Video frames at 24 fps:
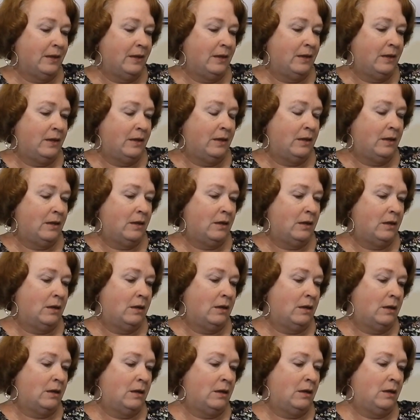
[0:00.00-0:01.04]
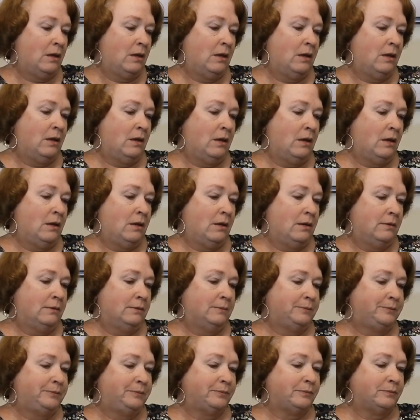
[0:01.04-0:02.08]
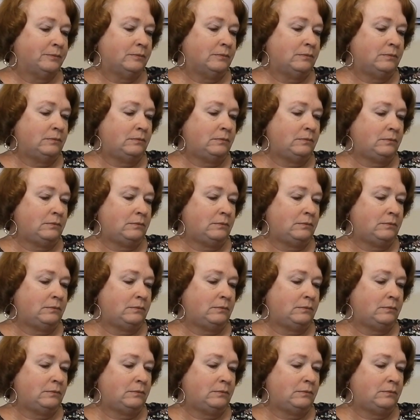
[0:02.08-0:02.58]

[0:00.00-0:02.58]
No one is speaking in this clip.